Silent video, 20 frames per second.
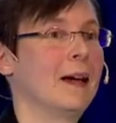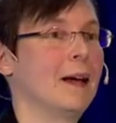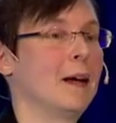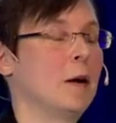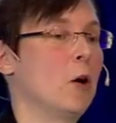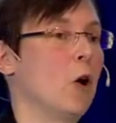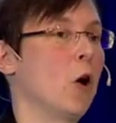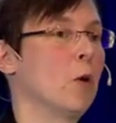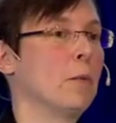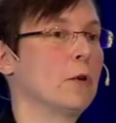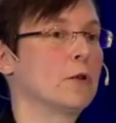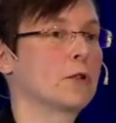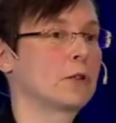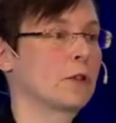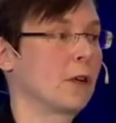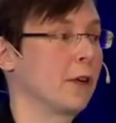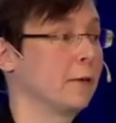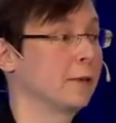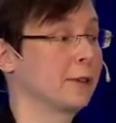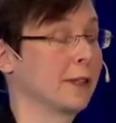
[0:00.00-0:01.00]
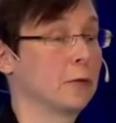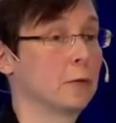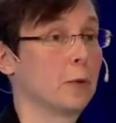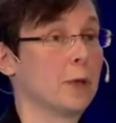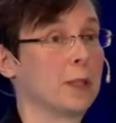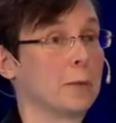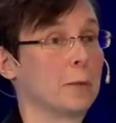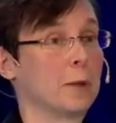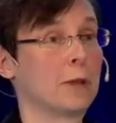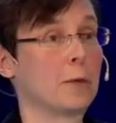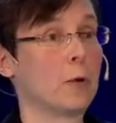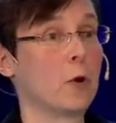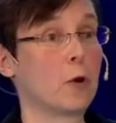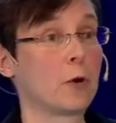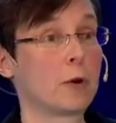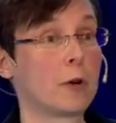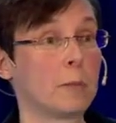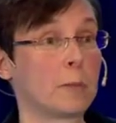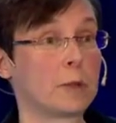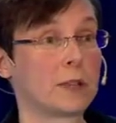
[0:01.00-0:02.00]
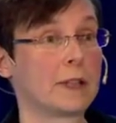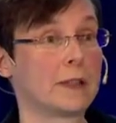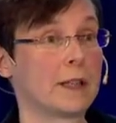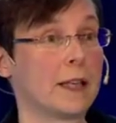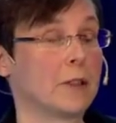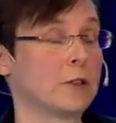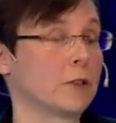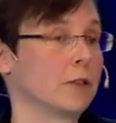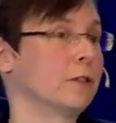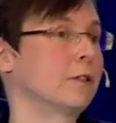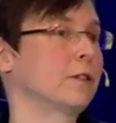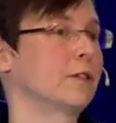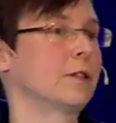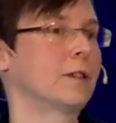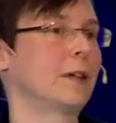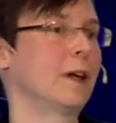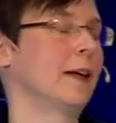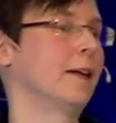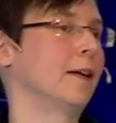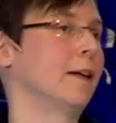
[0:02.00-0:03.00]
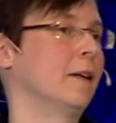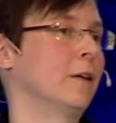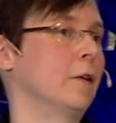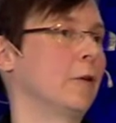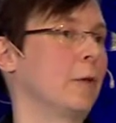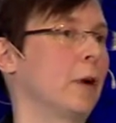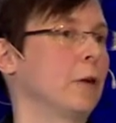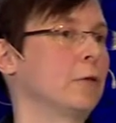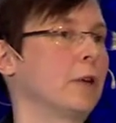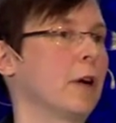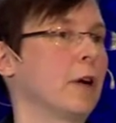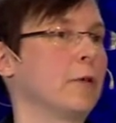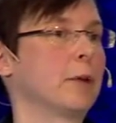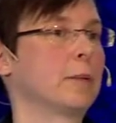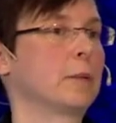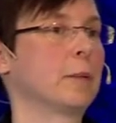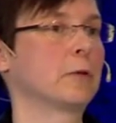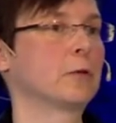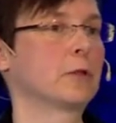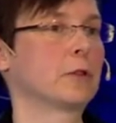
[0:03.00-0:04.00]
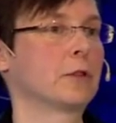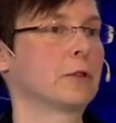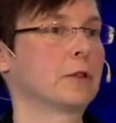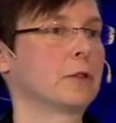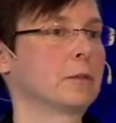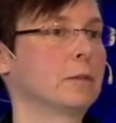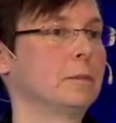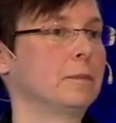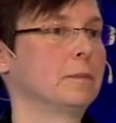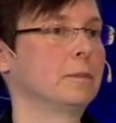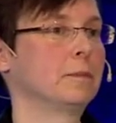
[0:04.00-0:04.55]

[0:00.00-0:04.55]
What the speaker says: almost 120 oral presentations, and around 100 posters.